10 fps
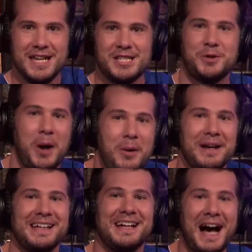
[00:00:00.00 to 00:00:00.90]
He's
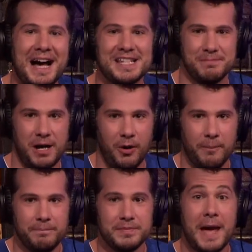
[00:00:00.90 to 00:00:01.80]
quoting Cosmo.
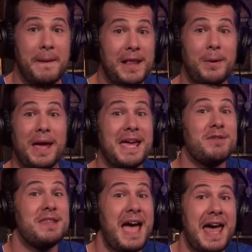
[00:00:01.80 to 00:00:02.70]
Jeez. And by the way,
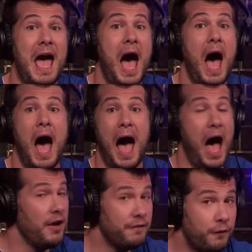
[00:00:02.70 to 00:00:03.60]
even then,
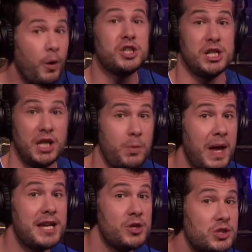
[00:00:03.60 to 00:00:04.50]
unfortunately,
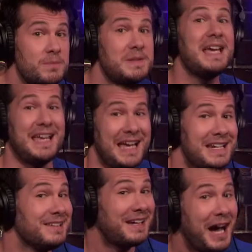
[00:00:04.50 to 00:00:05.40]
we had to do some digging
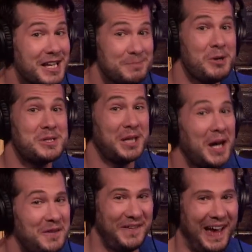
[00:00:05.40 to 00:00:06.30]
into the Cosmo
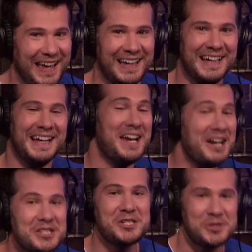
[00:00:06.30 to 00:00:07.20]
survey.
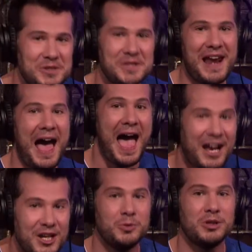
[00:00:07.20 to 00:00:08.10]
Here's the truth of that
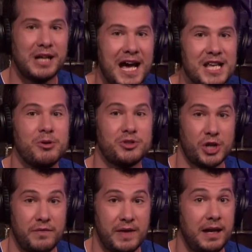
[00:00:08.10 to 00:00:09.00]
actual that Cosmo sucks.
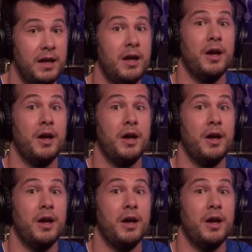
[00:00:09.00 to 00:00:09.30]
survey.